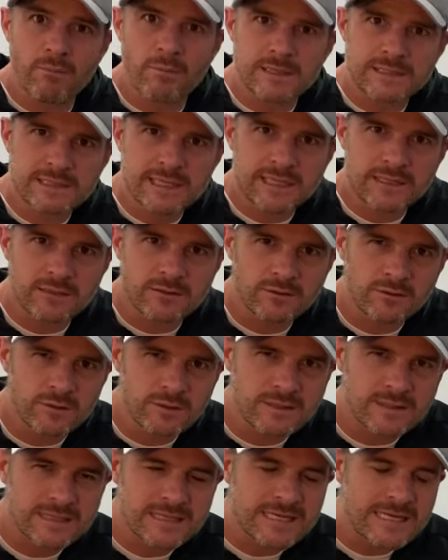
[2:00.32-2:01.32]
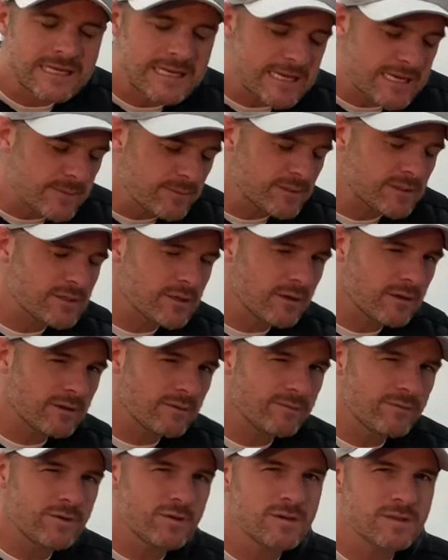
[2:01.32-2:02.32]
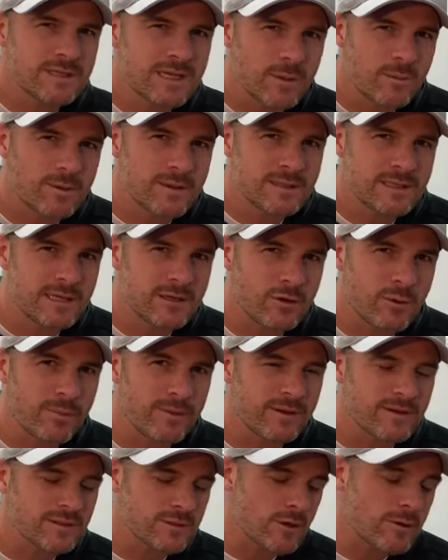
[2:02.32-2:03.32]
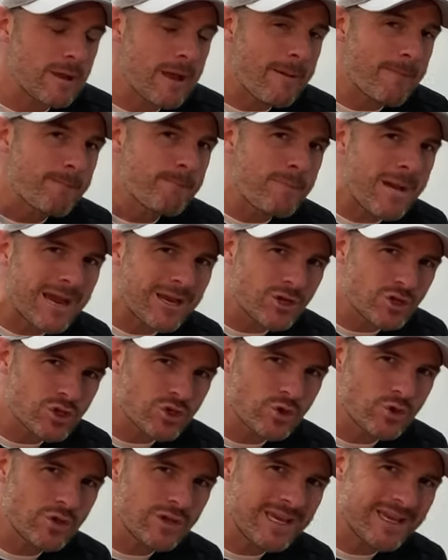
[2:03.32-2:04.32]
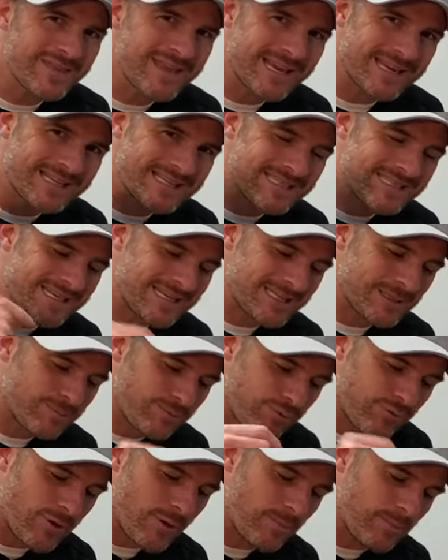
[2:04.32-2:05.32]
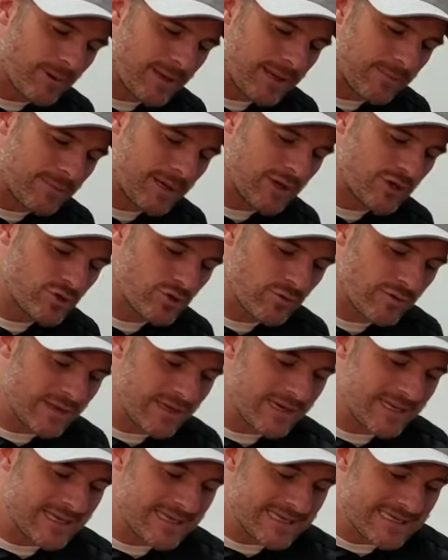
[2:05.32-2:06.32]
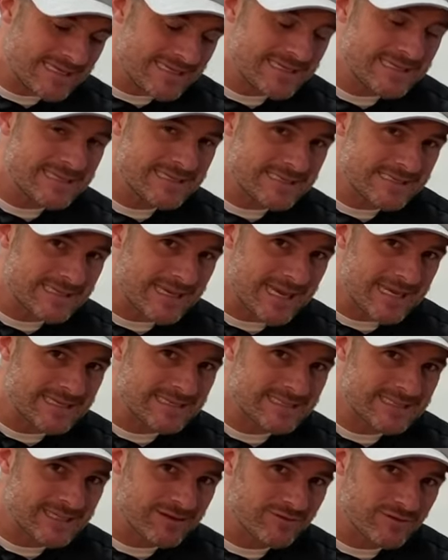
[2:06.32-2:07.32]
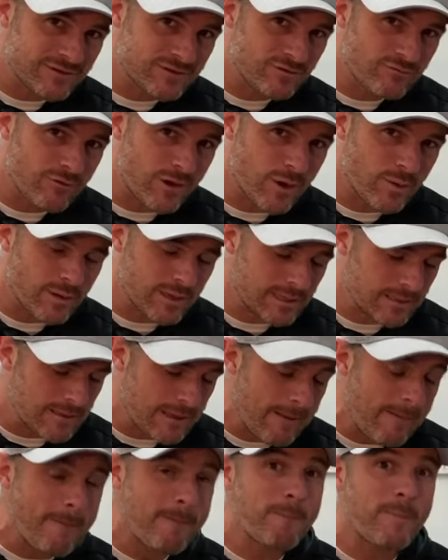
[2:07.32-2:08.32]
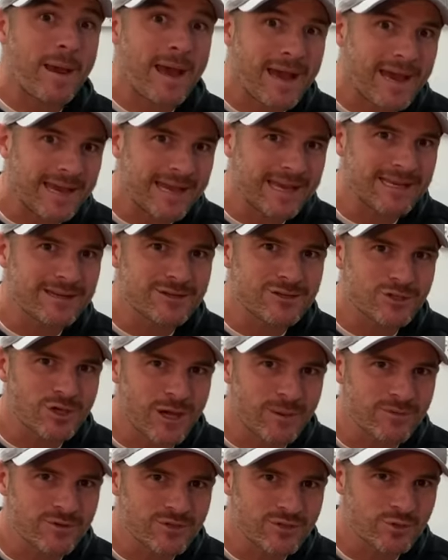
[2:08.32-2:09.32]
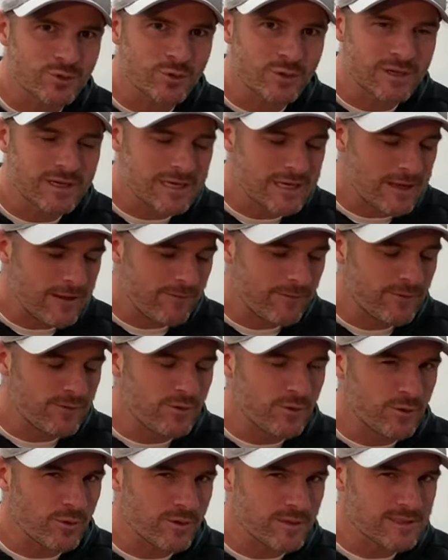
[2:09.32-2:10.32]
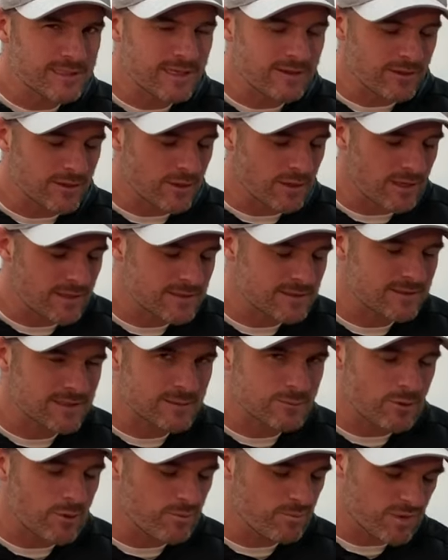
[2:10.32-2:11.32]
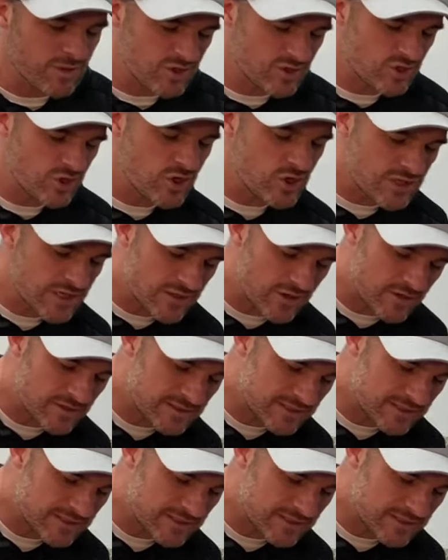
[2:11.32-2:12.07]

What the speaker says: my tendon hurts, but don't confuse that with the tendinopathy. So make sure you get that assessed properly and make sure that it is a severs growing pain type disorder, not a tendonitis and so on, because usually those